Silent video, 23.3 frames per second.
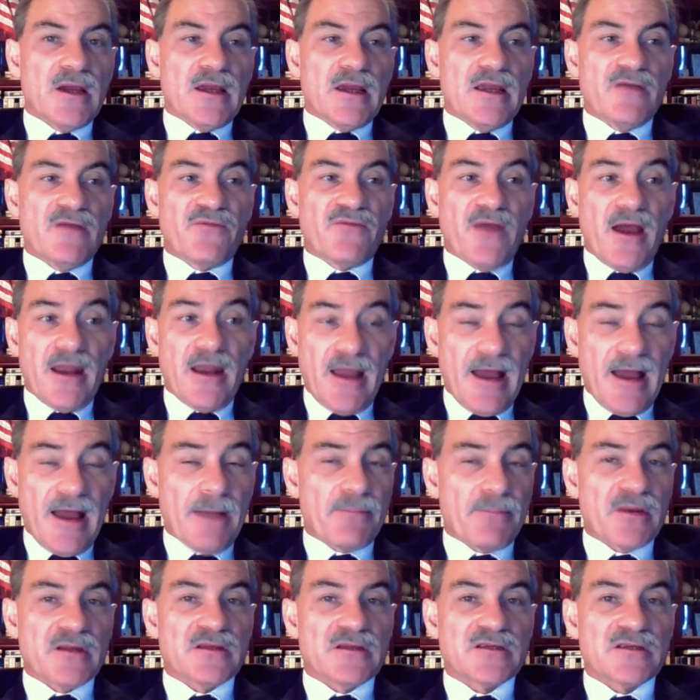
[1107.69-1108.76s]
If that
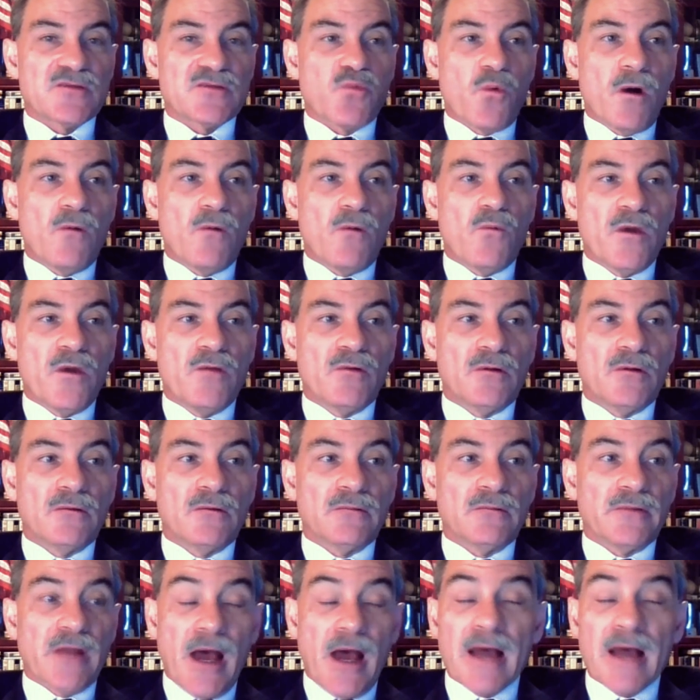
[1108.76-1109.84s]
happens, what we
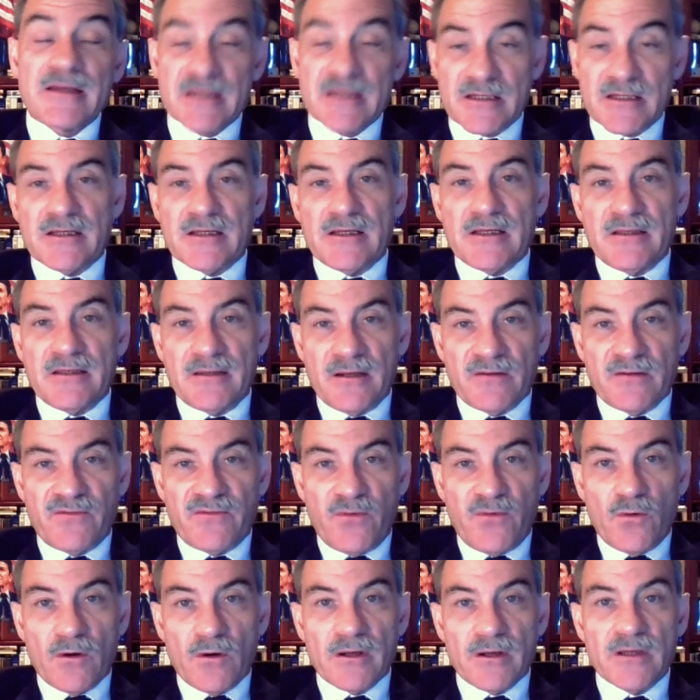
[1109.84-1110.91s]
will not see,
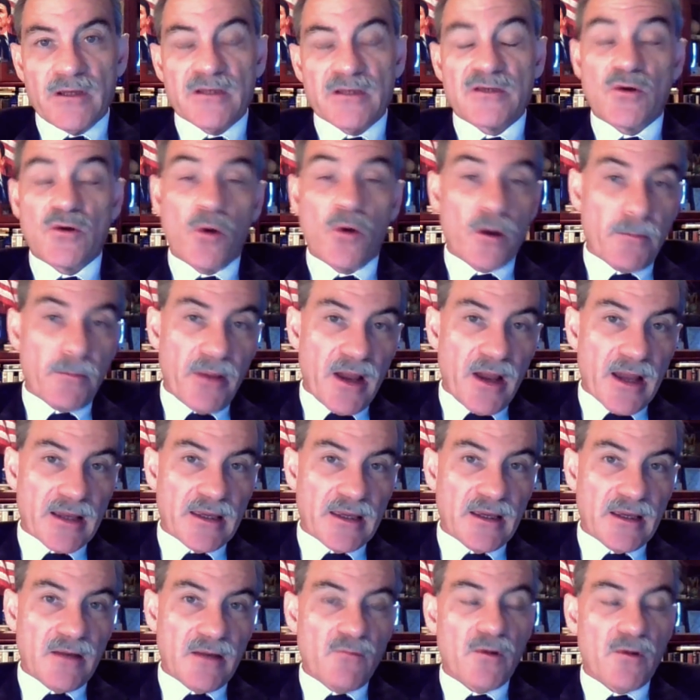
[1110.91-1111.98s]
therefore, is court
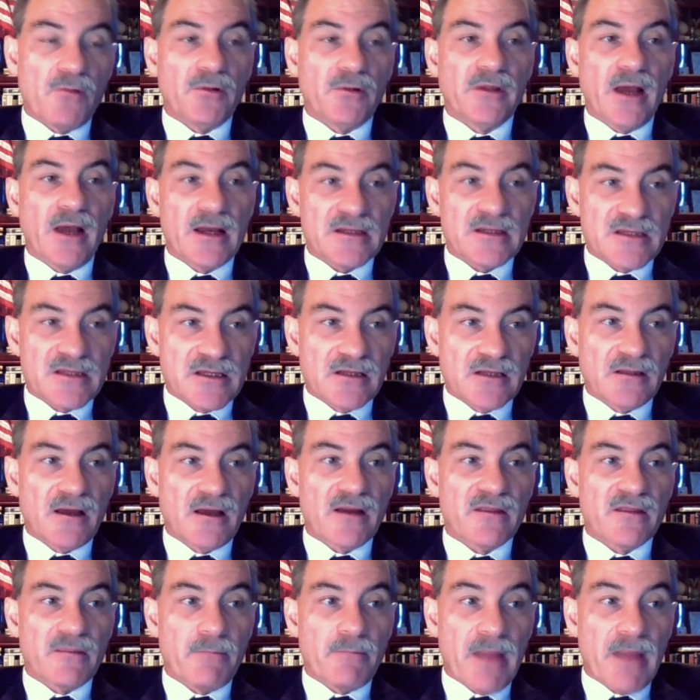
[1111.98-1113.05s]
packing. We will not see a
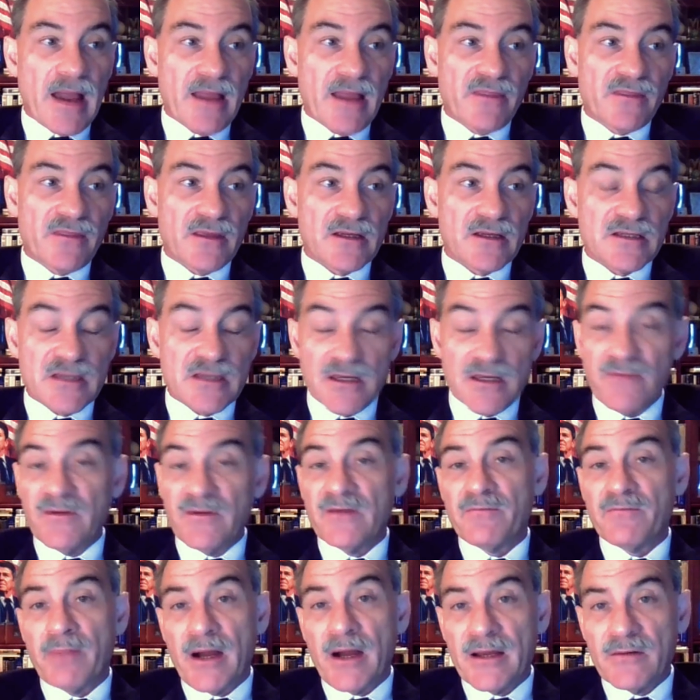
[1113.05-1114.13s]
lot of the bad things, even
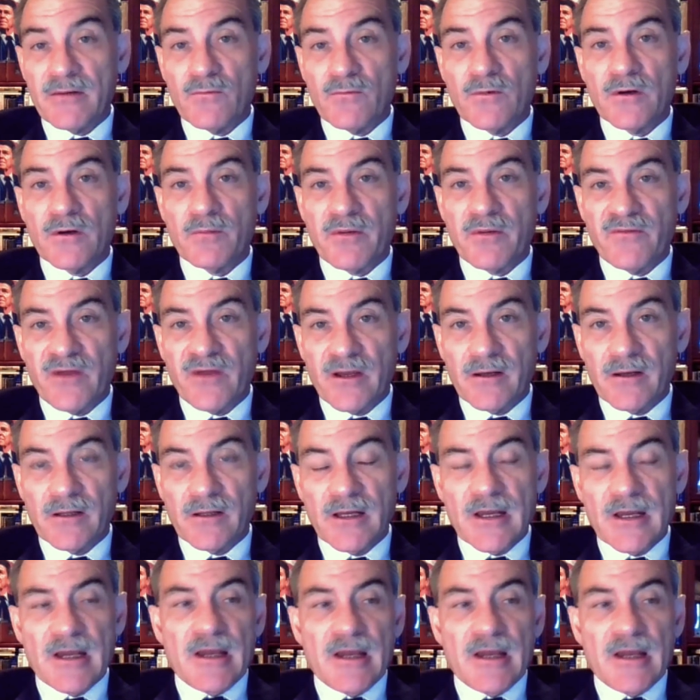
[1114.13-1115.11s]
if Biden were to prevail.